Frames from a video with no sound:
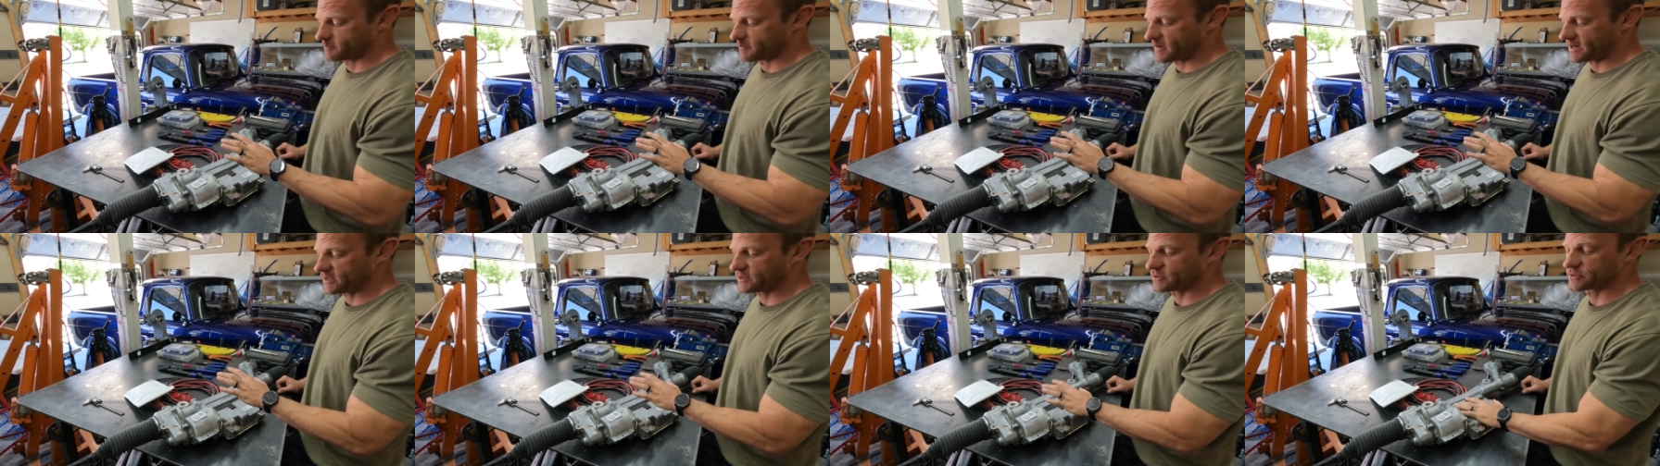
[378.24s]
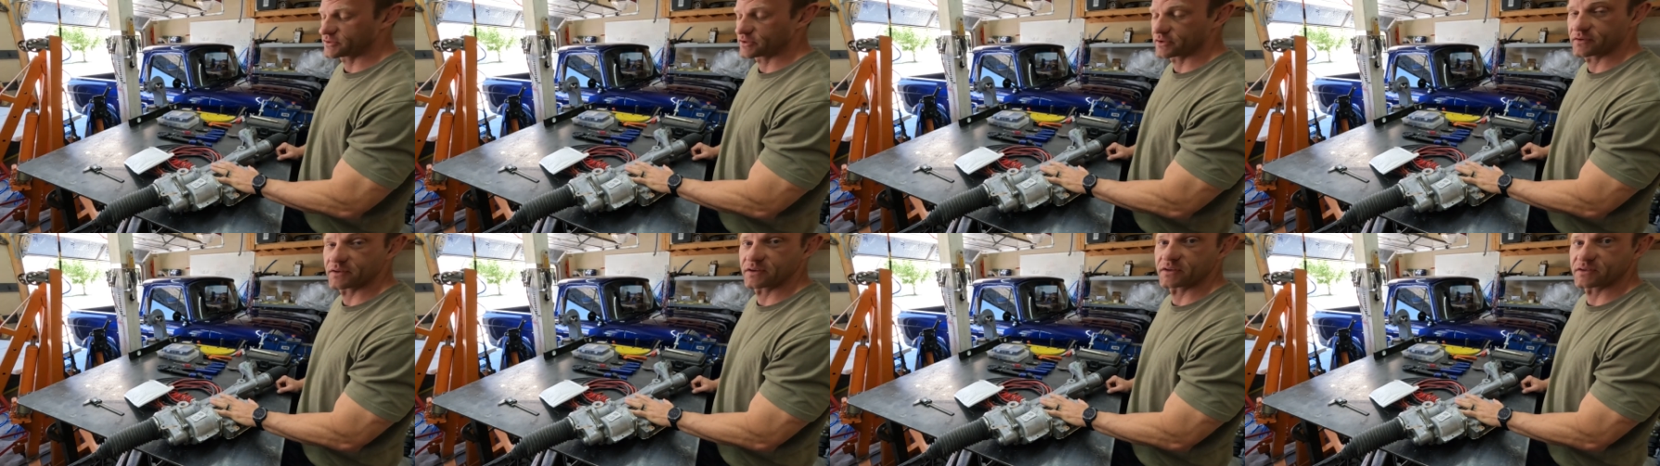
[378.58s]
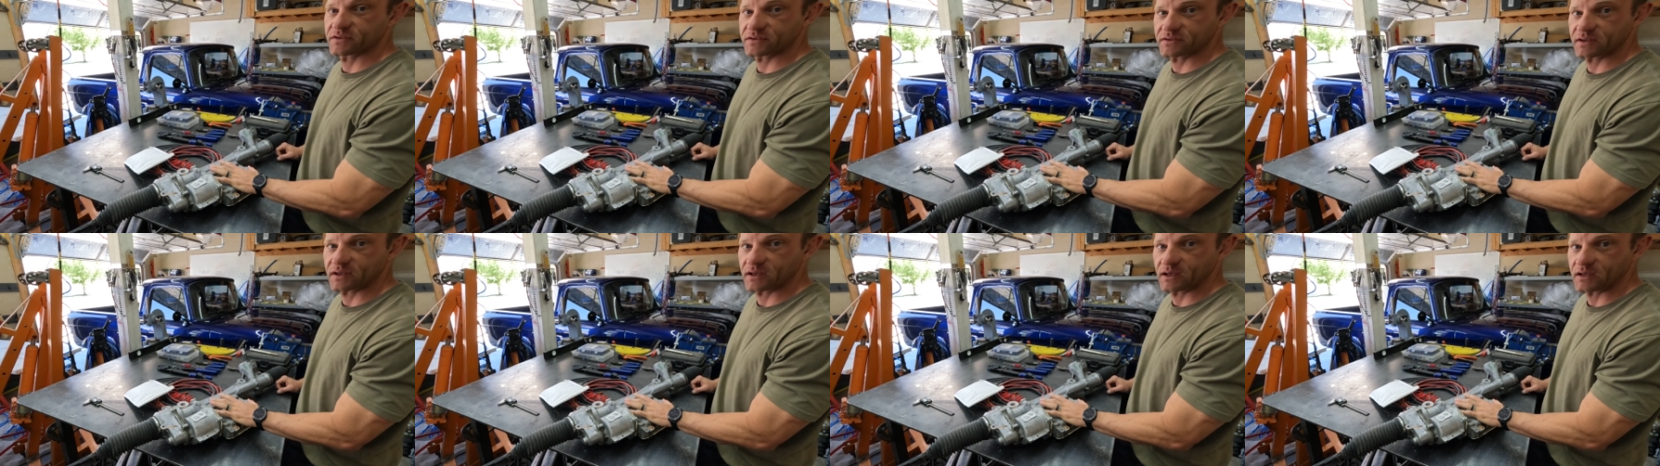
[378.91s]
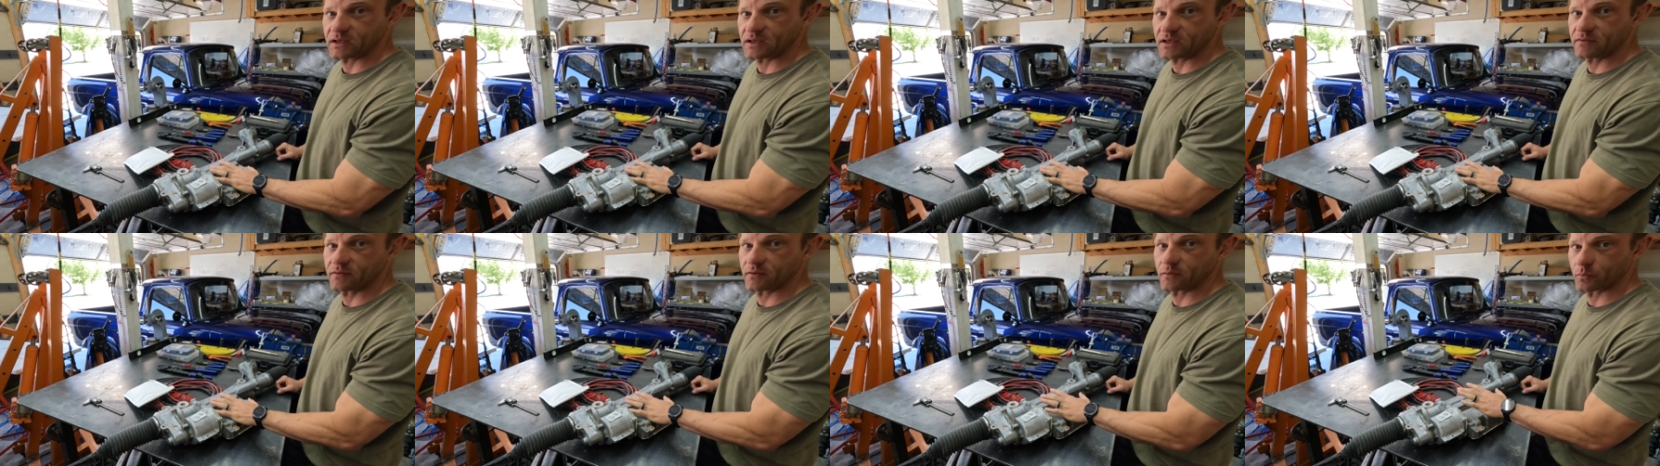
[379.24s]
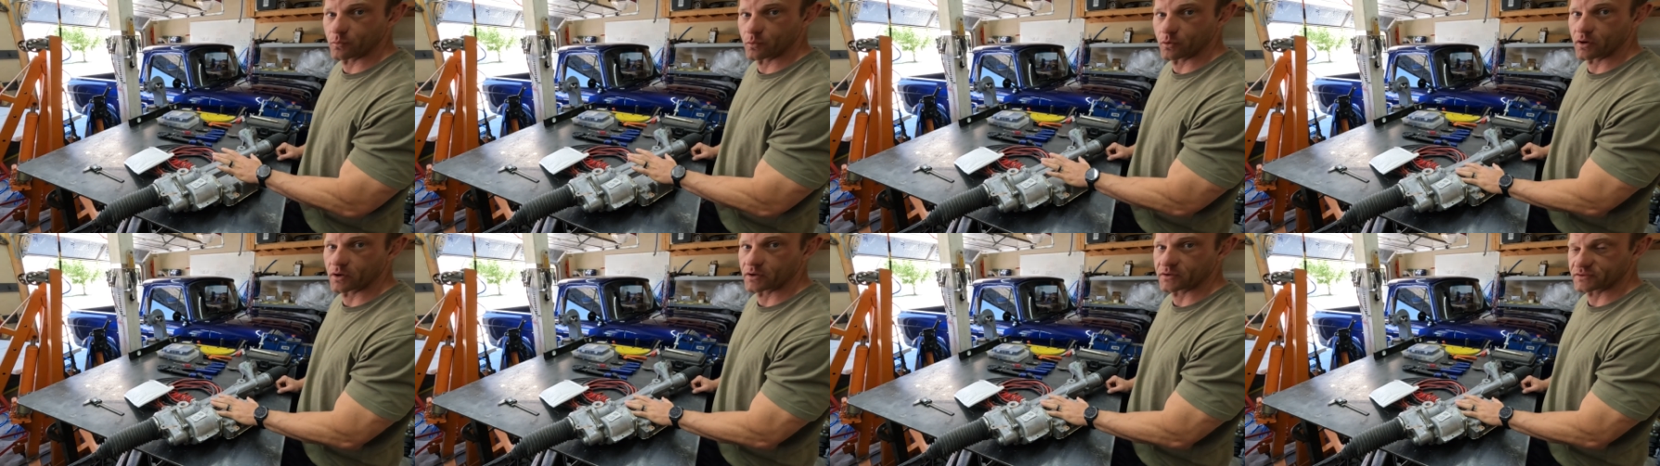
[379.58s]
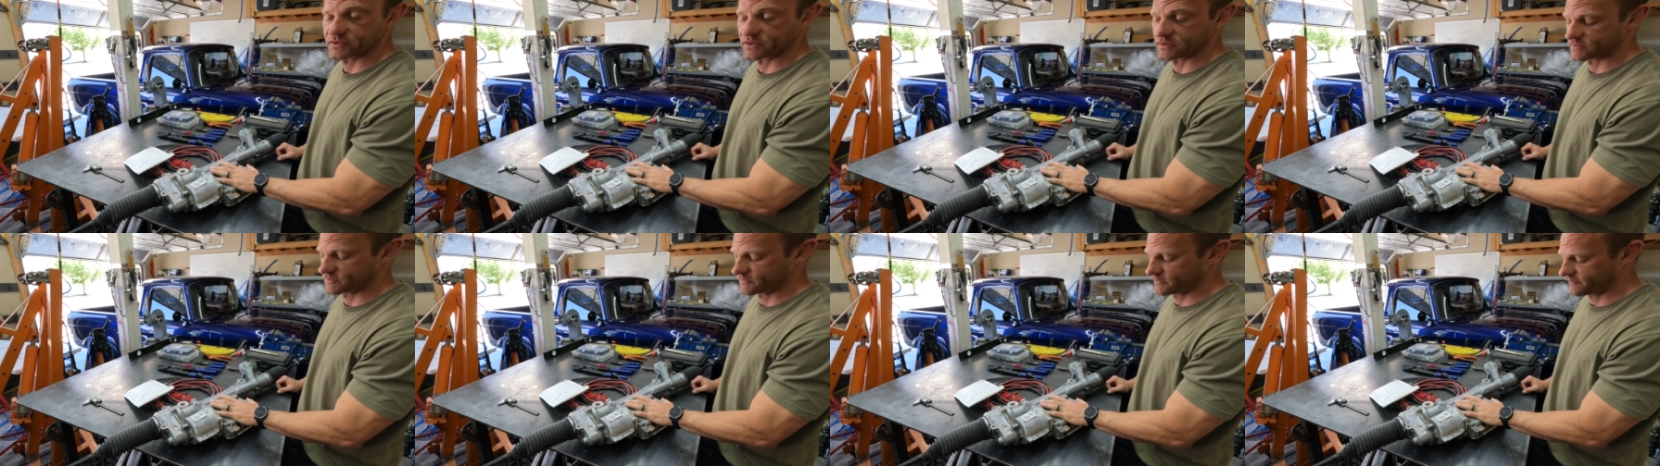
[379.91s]
make sure this thing even
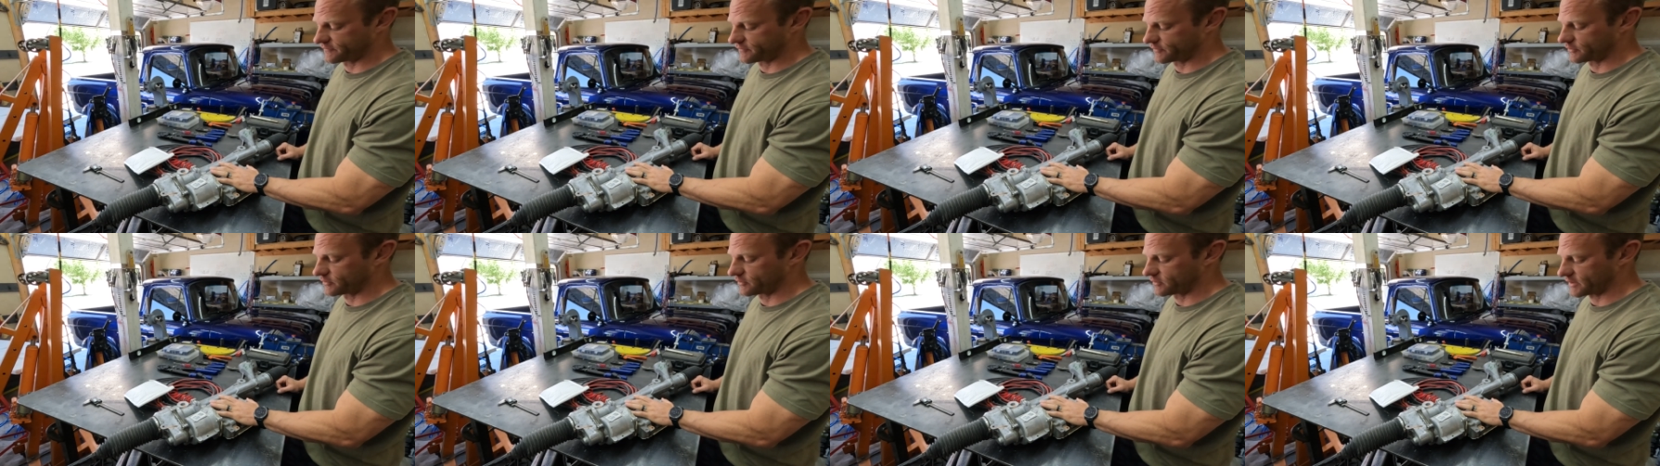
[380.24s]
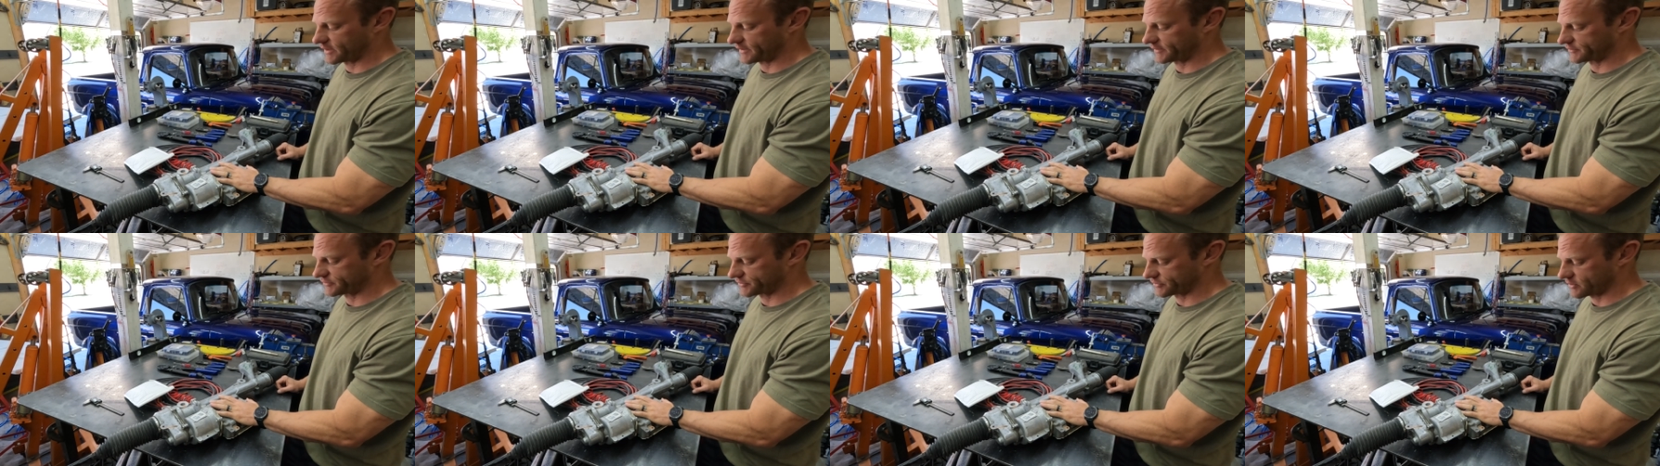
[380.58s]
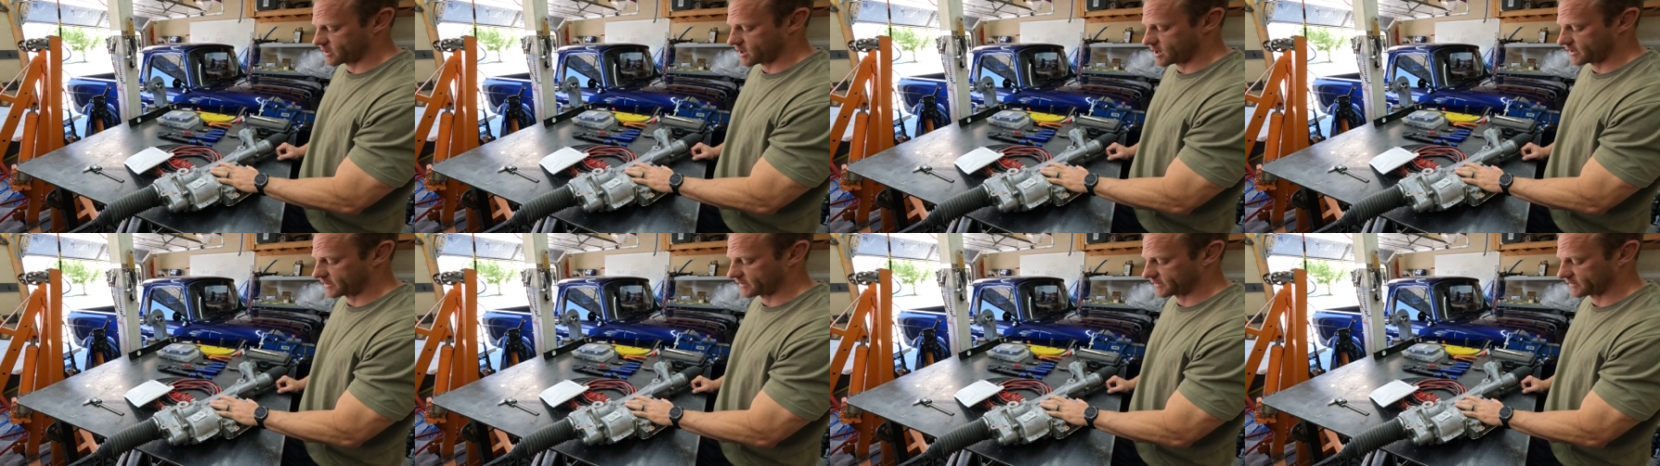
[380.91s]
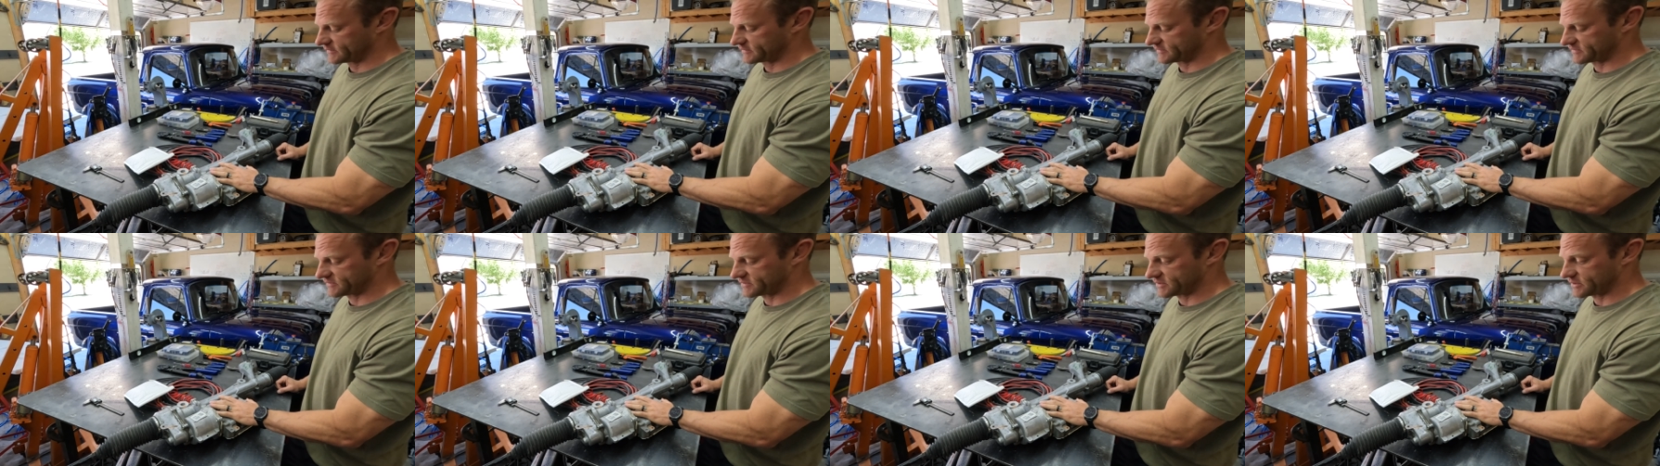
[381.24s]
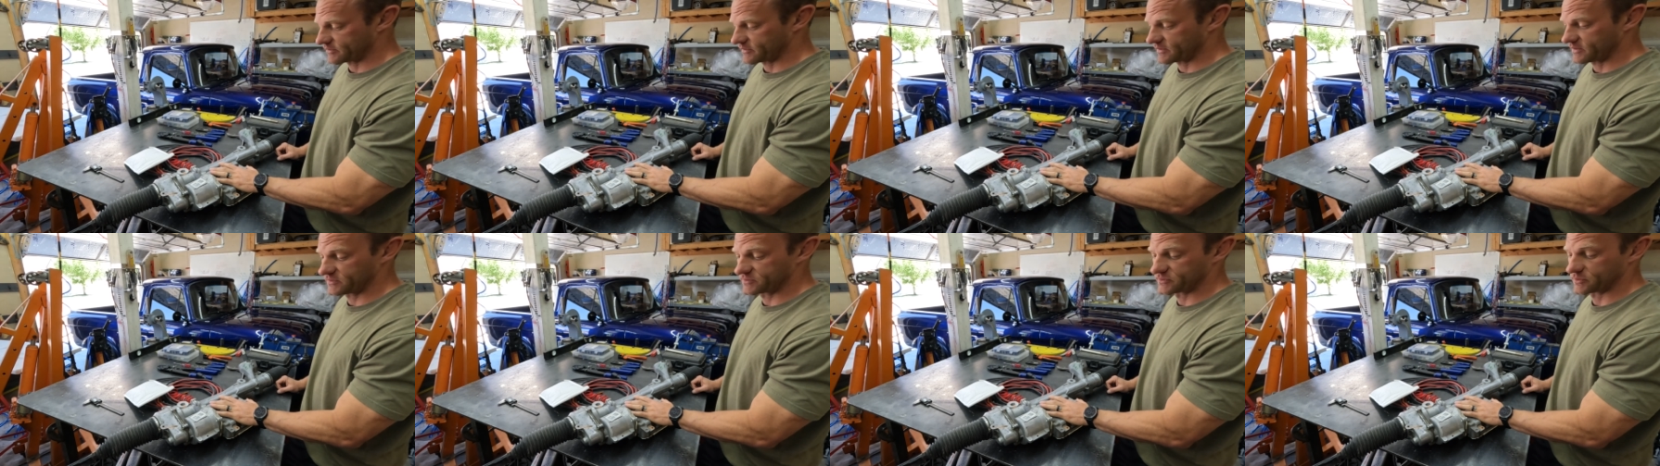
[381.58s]
works. It's full electronic steering.